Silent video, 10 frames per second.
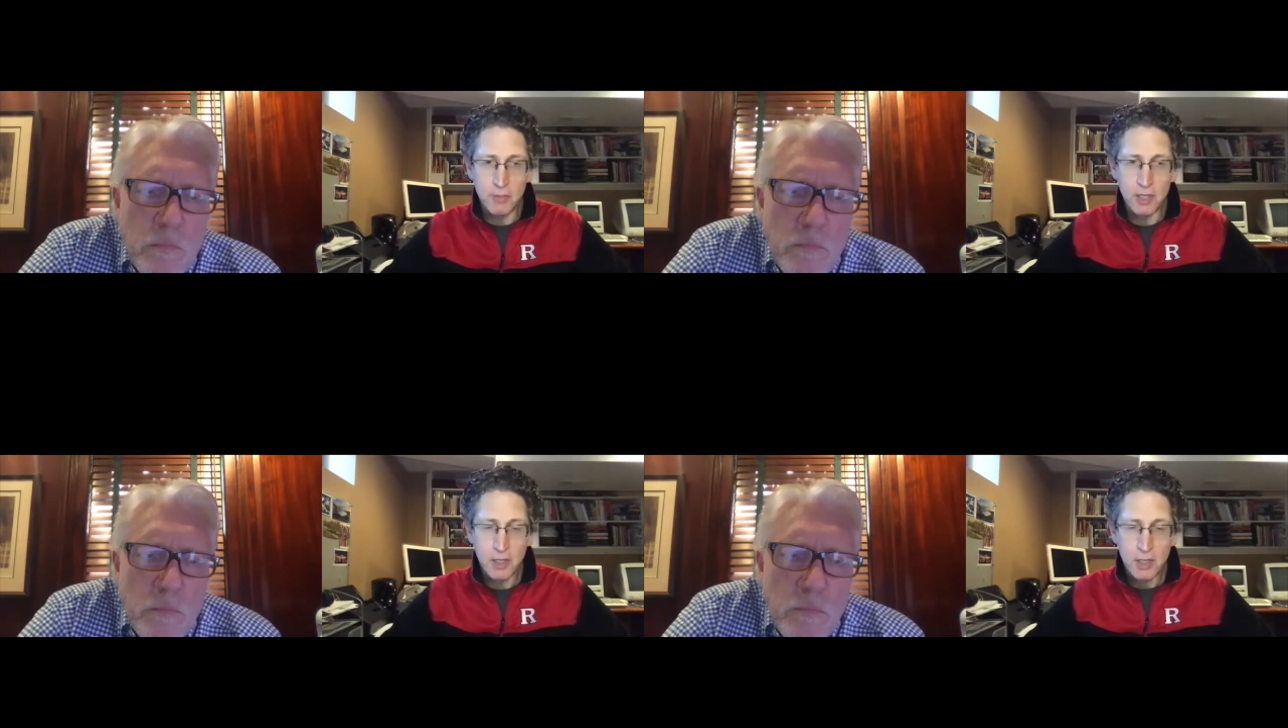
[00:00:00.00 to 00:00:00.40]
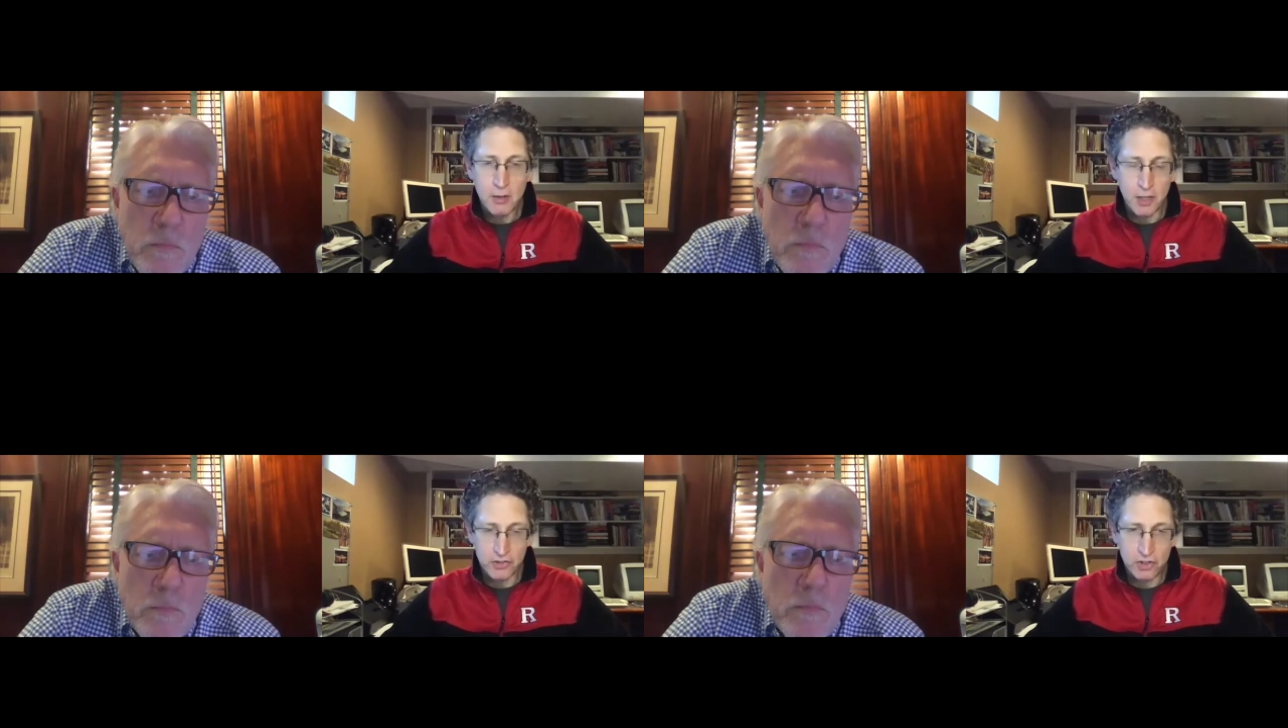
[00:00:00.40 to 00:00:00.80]
but
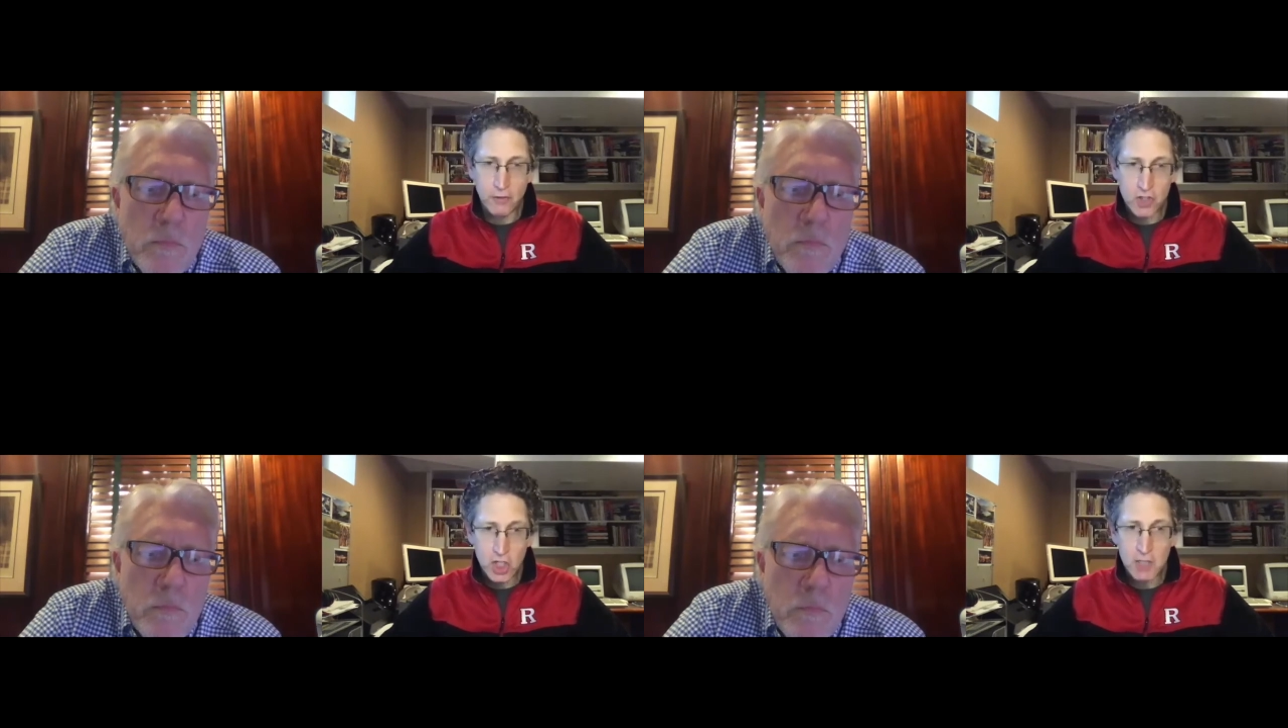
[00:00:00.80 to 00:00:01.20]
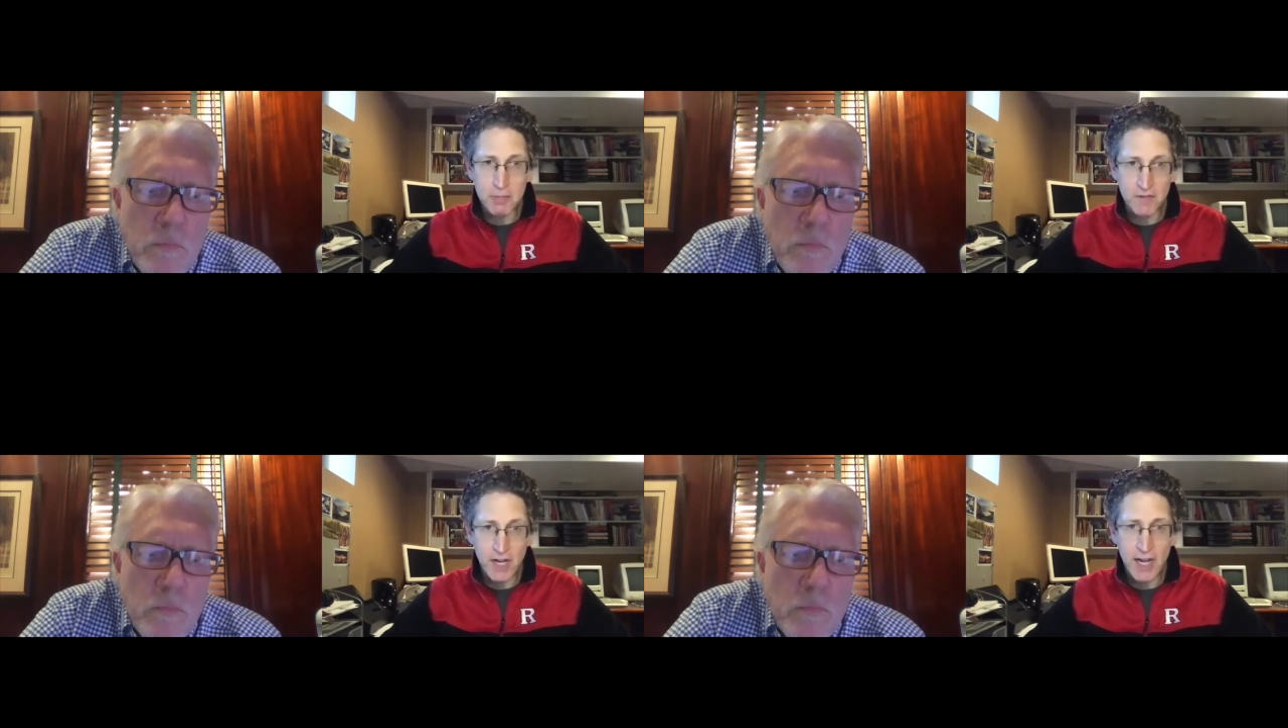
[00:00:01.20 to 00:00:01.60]
a service you can
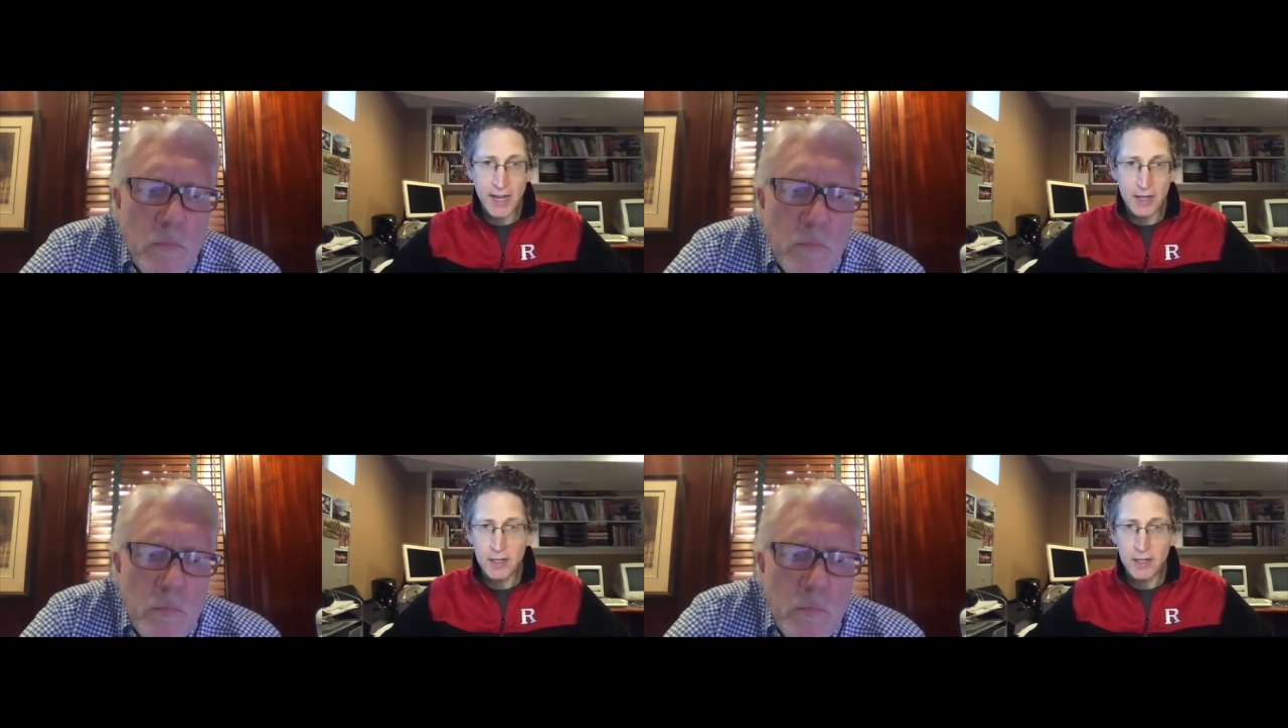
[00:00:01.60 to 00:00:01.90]
provide.